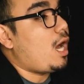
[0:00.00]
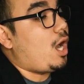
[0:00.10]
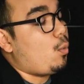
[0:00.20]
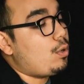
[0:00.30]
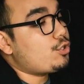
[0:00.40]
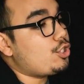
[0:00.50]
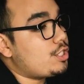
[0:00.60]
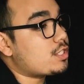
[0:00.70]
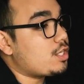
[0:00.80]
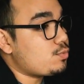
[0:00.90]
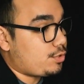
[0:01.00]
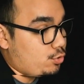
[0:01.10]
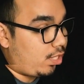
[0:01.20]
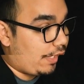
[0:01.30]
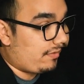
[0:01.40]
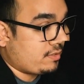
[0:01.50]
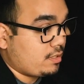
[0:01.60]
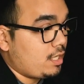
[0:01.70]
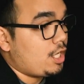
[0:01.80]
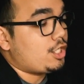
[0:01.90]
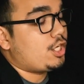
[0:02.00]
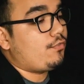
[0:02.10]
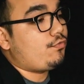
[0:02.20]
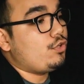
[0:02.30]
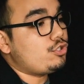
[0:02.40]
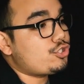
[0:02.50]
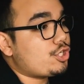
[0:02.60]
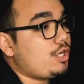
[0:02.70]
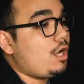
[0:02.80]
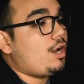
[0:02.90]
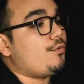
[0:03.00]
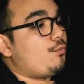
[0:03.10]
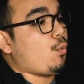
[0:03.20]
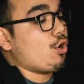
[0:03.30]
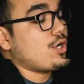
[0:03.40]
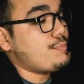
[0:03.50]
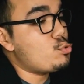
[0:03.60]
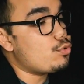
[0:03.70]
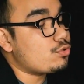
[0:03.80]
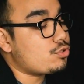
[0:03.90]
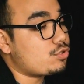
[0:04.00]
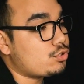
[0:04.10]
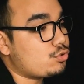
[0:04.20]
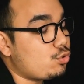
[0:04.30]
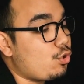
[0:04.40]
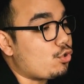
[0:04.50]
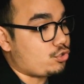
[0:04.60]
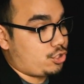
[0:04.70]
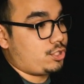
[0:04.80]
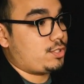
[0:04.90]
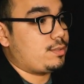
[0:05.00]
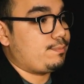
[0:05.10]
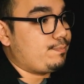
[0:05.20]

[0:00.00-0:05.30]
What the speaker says: I want to discuss with you, Kevin, the future of Warner Bros. Studios.